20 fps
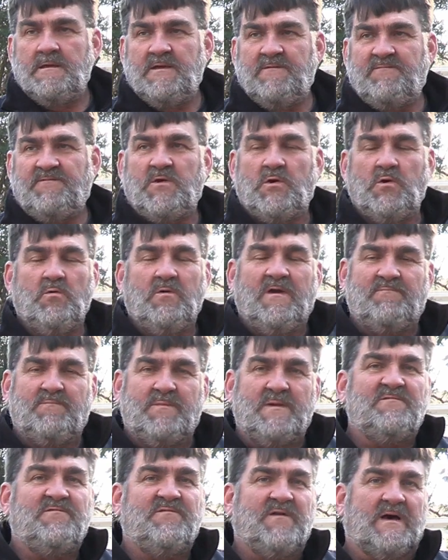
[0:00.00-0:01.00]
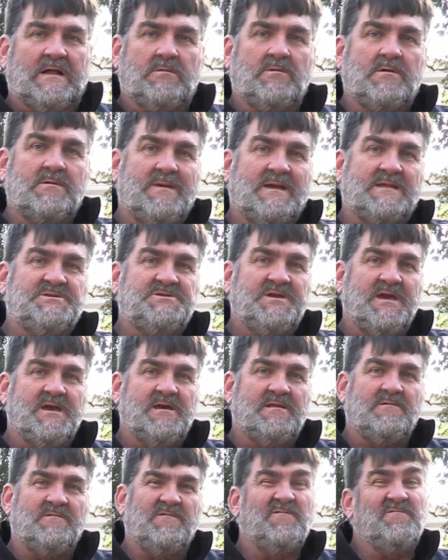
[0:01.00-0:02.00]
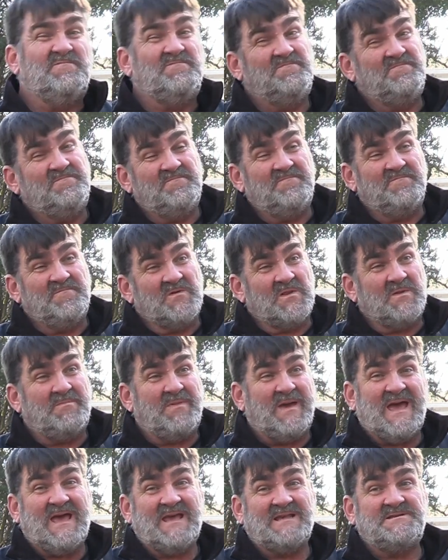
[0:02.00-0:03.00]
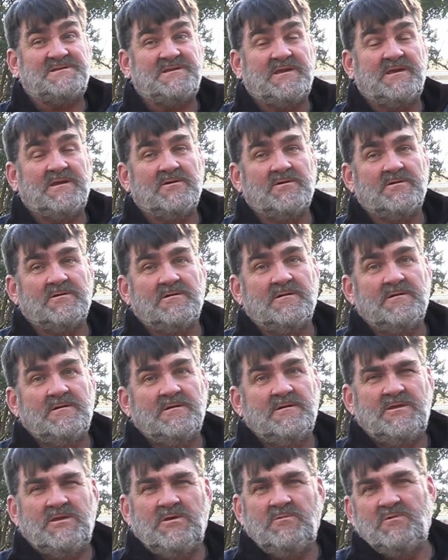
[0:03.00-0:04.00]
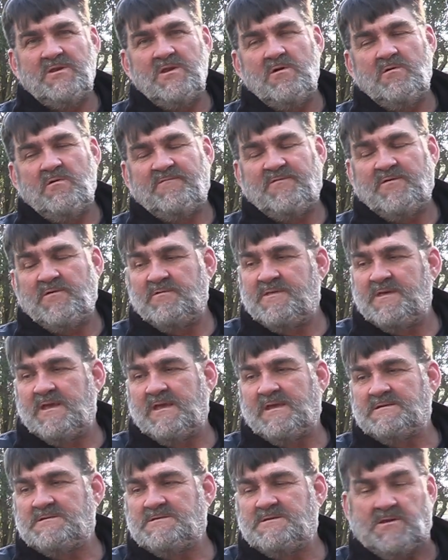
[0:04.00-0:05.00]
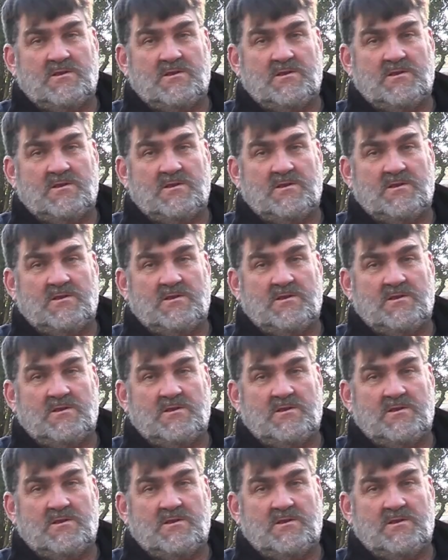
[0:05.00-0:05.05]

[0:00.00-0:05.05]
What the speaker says: If you have been following my channel for the past year, you would know a few things.